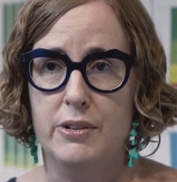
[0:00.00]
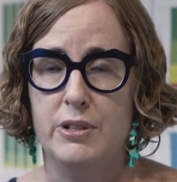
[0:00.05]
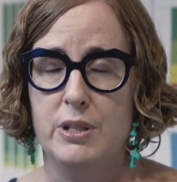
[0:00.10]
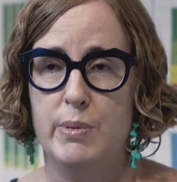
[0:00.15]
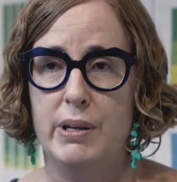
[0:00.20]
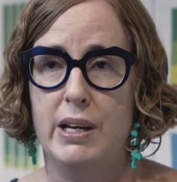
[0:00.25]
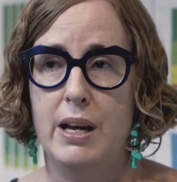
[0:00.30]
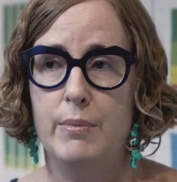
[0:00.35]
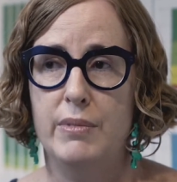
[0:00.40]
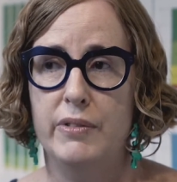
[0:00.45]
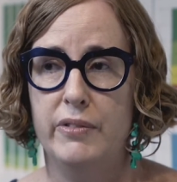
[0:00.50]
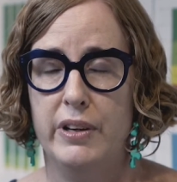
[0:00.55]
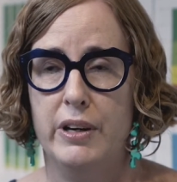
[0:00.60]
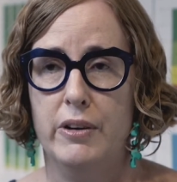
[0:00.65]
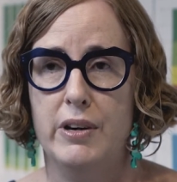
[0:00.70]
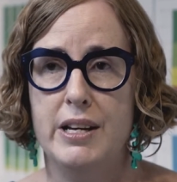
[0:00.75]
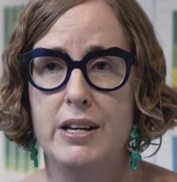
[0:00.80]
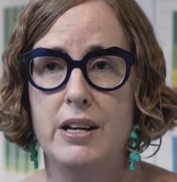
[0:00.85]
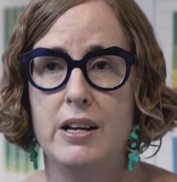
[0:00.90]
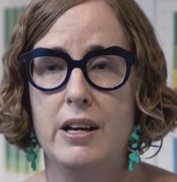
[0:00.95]
So it's become a
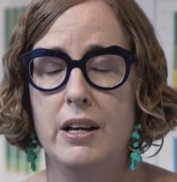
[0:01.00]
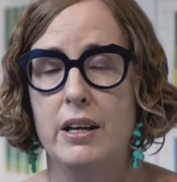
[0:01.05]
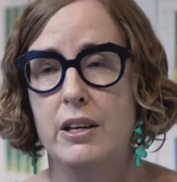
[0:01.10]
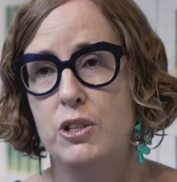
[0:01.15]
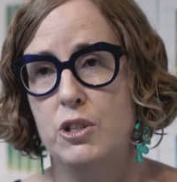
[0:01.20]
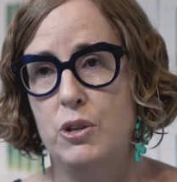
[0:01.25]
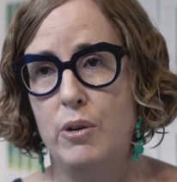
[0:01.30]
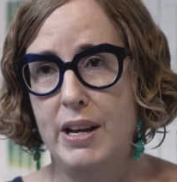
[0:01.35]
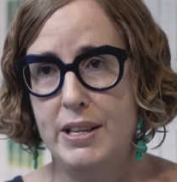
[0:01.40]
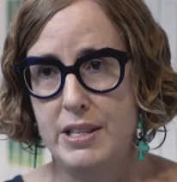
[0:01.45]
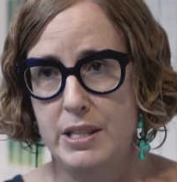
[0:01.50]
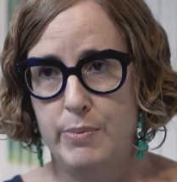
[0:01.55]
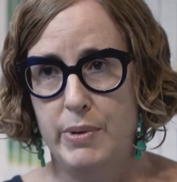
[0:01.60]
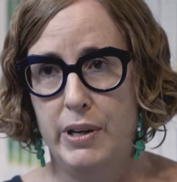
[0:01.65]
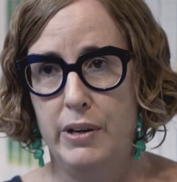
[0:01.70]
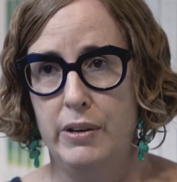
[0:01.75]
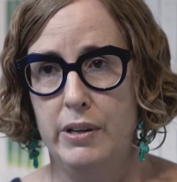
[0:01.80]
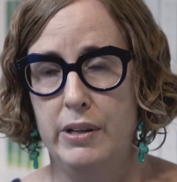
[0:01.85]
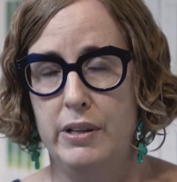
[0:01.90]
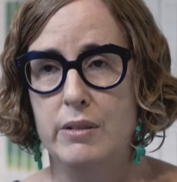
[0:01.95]
very
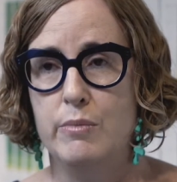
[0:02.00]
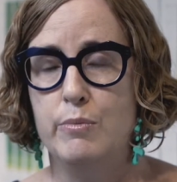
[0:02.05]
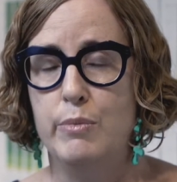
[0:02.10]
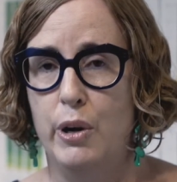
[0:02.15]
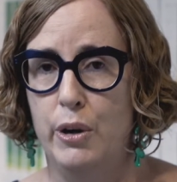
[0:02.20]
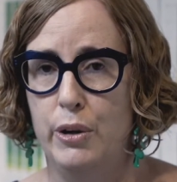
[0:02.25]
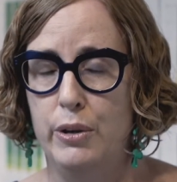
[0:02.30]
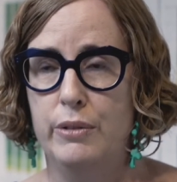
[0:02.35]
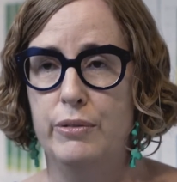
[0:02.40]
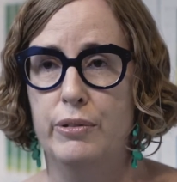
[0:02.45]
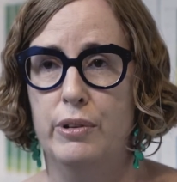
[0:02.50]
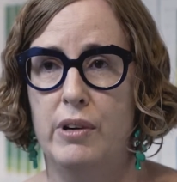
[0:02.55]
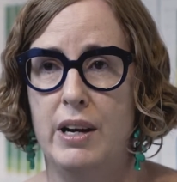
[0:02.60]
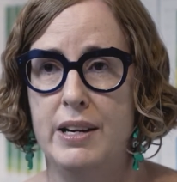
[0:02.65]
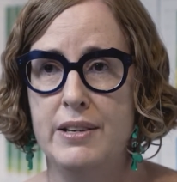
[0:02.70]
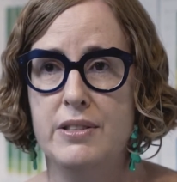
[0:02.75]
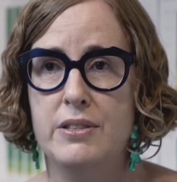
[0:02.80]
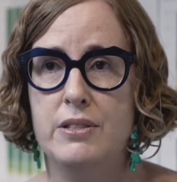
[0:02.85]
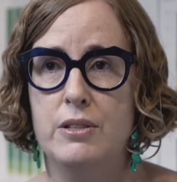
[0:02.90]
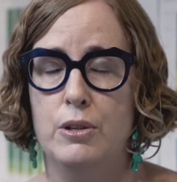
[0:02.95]
transparent mode for
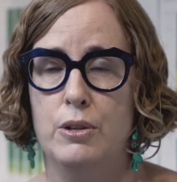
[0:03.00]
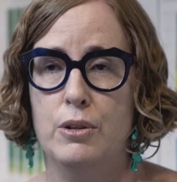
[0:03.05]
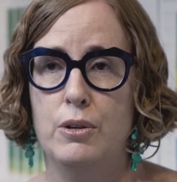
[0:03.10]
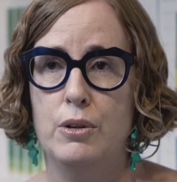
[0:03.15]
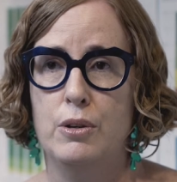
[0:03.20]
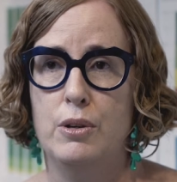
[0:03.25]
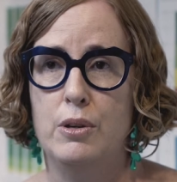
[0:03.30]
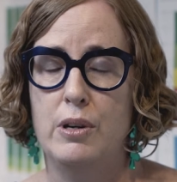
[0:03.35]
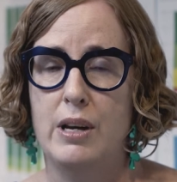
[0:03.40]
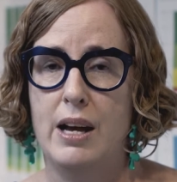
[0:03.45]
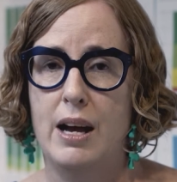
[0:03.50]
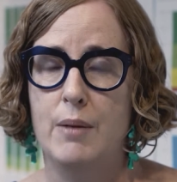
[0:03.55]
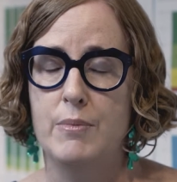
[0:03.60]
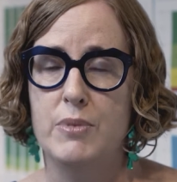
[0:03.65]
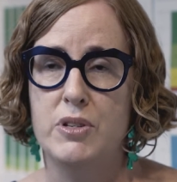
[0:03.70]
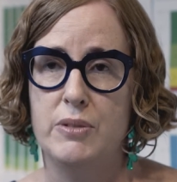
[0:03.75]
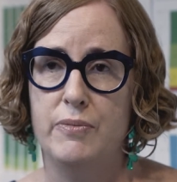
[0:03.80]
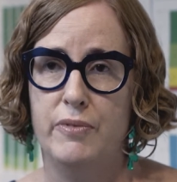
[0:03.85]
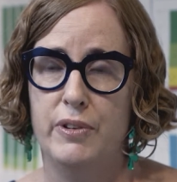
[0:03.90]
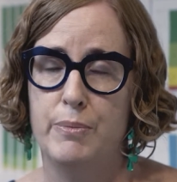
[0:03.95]
us to
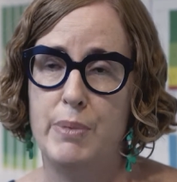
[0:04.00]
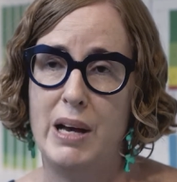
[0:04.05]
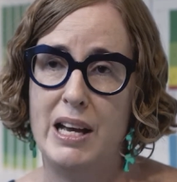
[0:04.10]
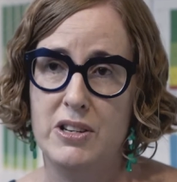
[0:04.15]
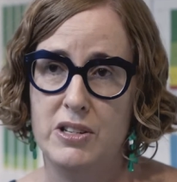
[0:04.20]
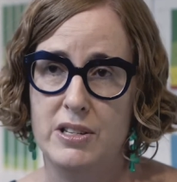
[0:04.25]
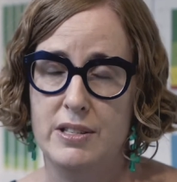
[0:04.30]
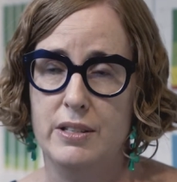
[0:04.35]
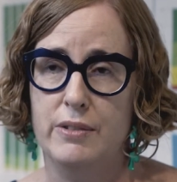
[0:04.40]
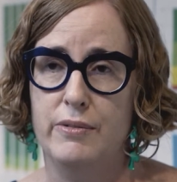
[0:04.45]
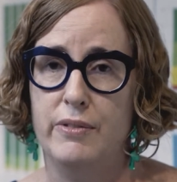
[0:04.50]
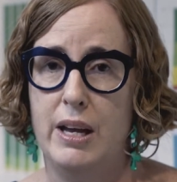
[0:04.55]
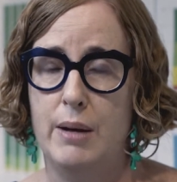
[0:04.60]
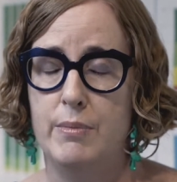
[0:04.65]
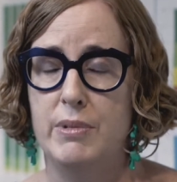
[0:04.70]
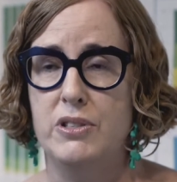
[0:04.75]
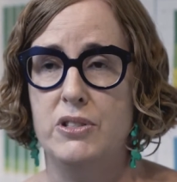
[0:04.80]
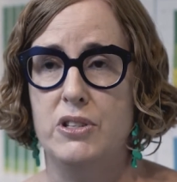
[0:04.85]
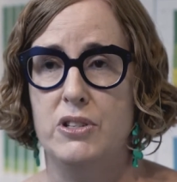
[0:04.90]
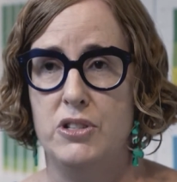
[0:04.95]
um, for patients and
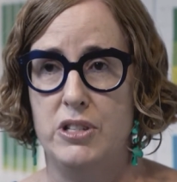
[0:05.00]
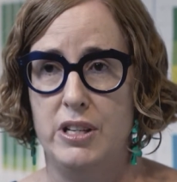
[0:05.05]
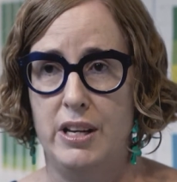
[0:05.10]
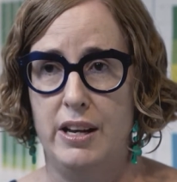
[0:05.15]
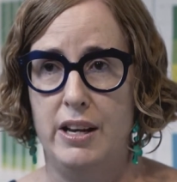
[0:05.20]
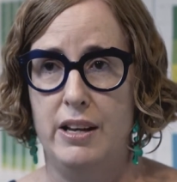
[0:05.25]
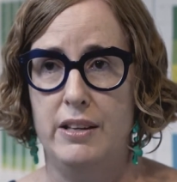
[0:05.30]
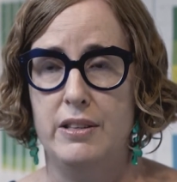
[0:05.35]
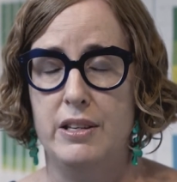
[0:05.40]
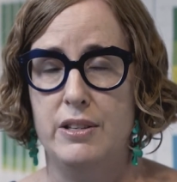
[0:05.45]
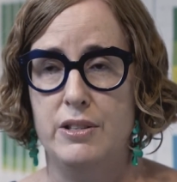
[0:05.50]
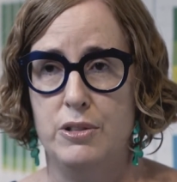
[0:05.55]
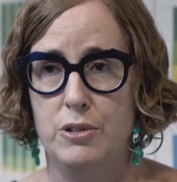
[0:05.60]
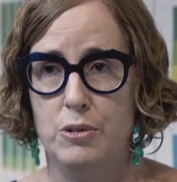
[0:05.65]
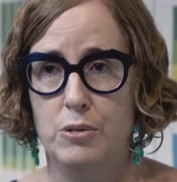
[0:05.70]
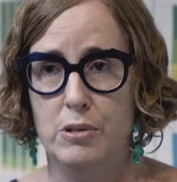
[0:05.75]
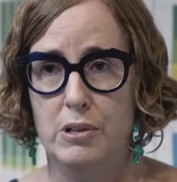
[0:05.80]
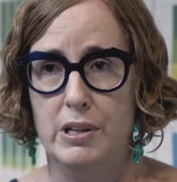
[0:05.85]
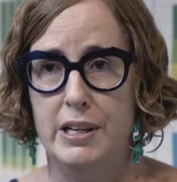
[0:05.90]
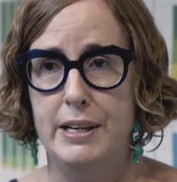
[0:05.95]
families to share their
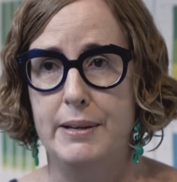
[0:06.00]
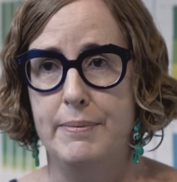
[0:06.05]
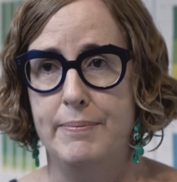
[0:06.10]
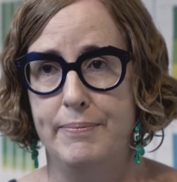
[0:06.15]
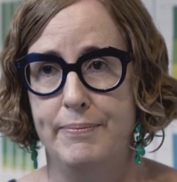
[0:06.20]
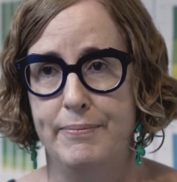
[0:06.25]
story.